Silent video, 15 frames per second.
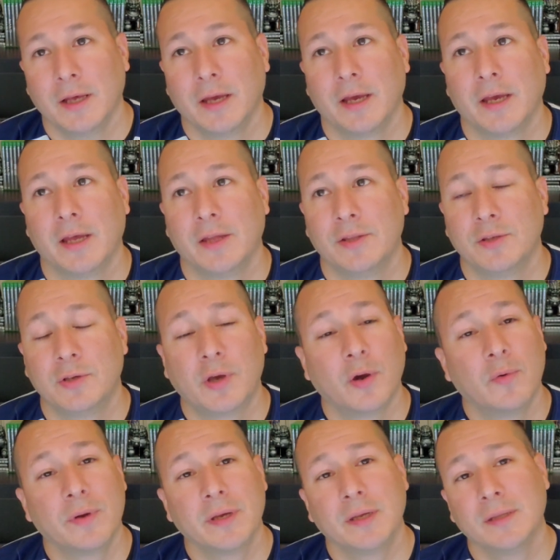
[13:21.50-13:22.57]
and you
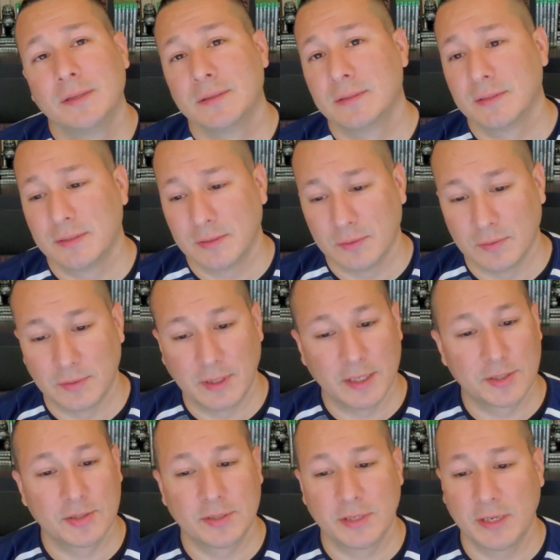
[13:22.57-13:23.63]
go in to
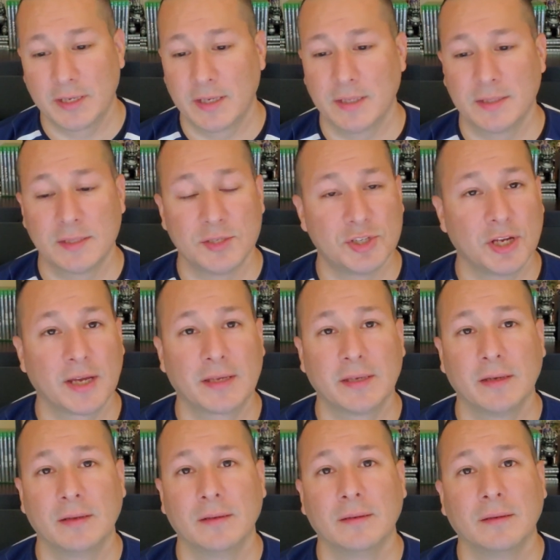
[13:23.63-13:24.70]
get your tickets and check
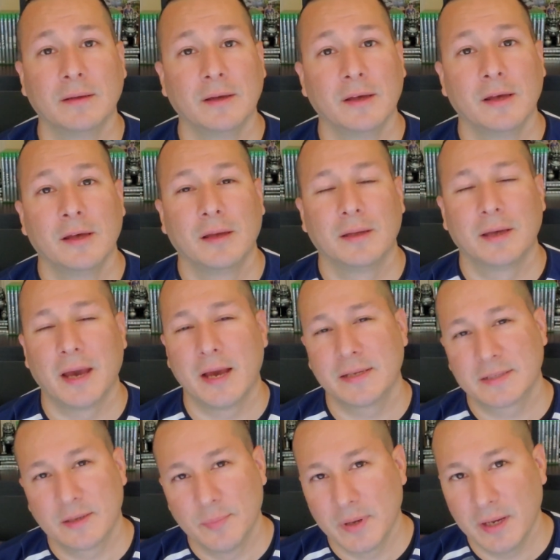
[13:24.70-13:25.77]
in,
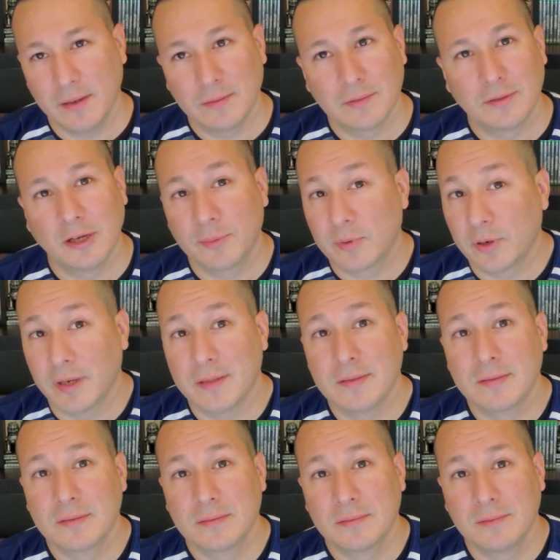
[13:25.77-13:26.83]
ask about
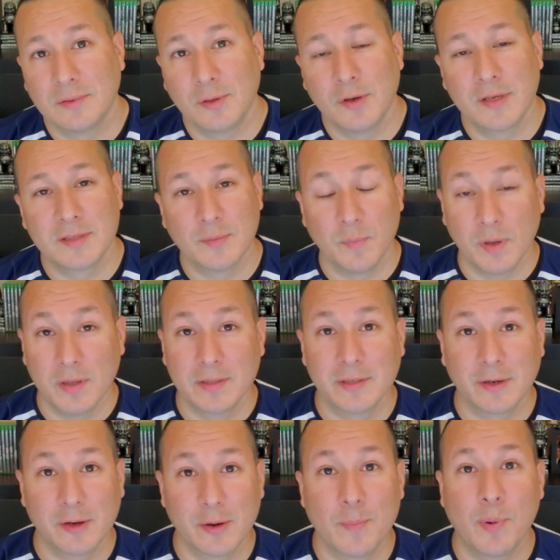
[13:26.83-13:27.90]
upgrades. You as a
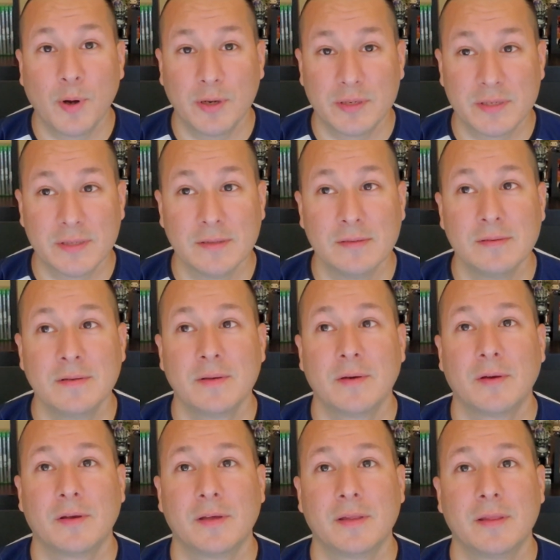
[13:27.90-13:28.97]
military person,
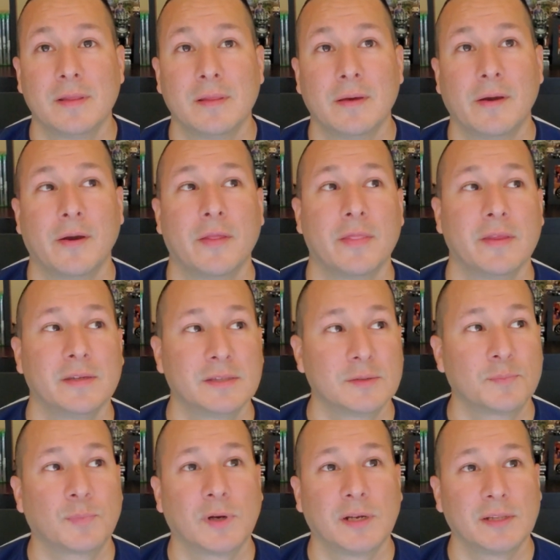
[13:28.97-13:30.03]
this
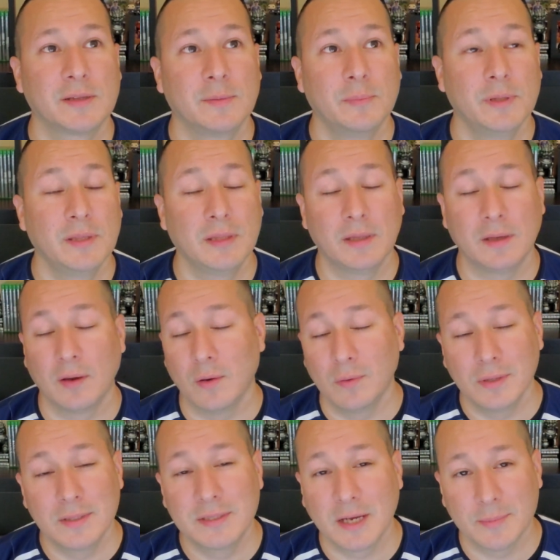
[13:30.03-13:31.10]
will probably be the
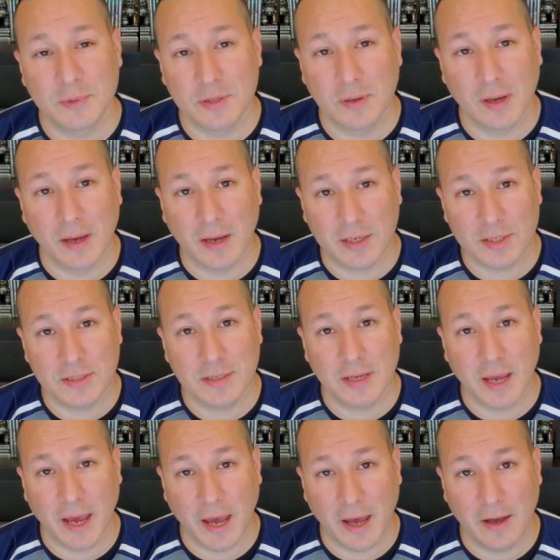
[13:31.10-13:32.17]
only time that you actually
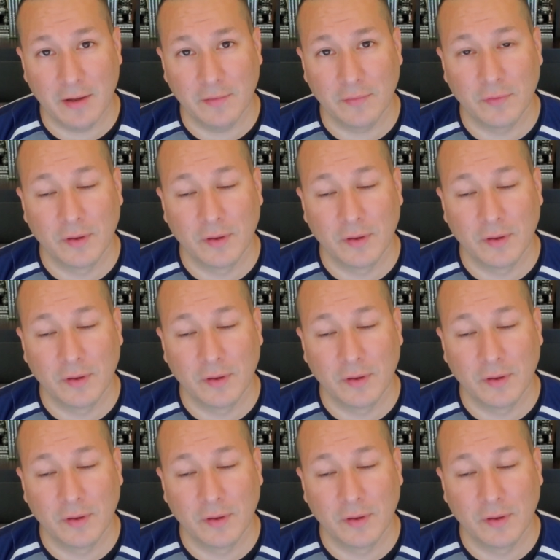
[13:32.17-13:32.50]
have